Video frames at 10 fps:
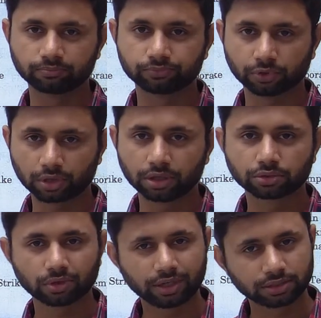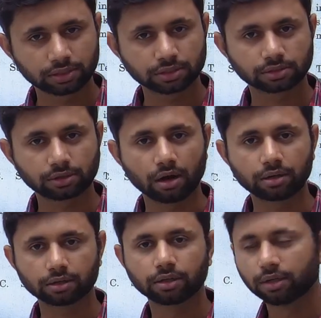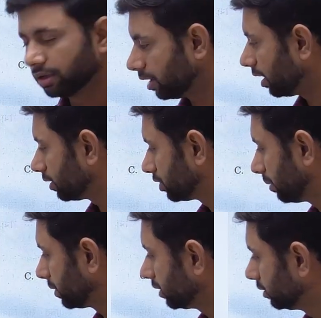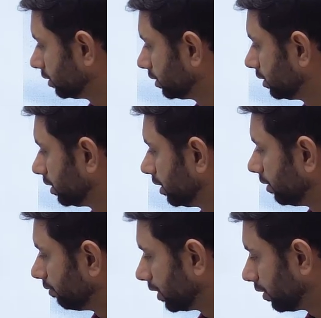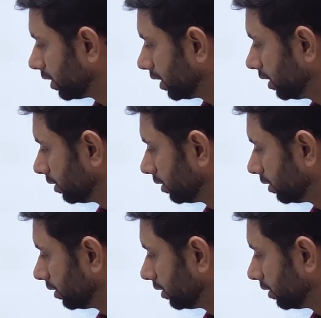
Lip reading: Okay, so let's just start our chapter without any